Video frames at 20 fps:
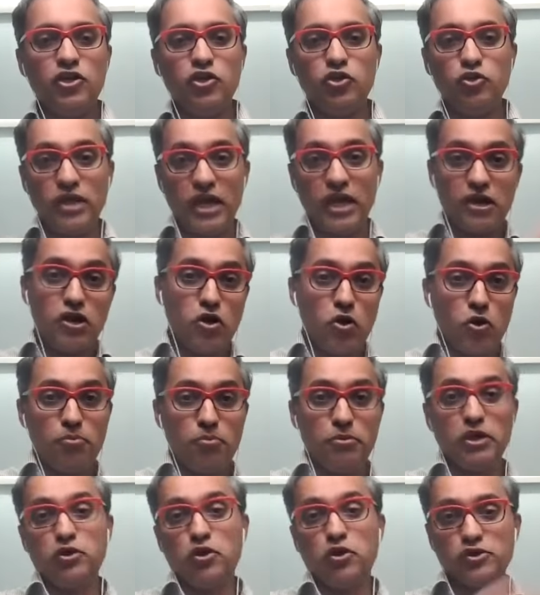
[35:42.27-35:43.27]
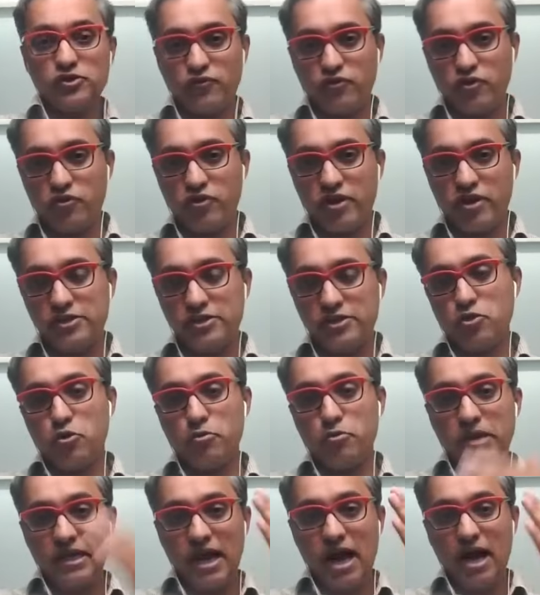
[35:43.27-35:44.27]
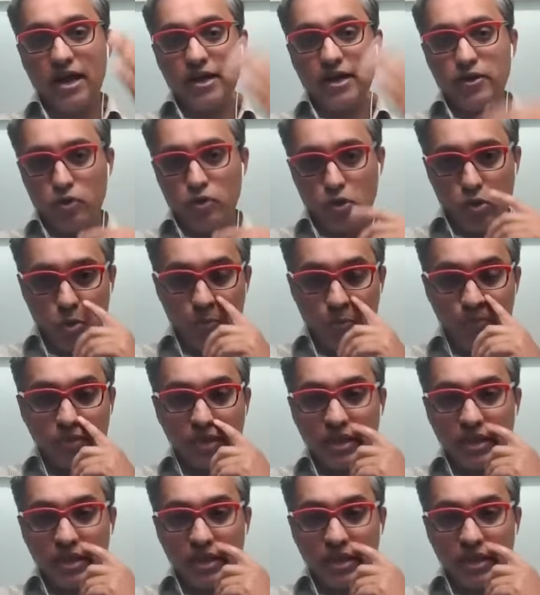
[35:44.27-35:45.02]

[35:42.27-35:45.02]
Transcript: you get a loan because of your credit score being high or low.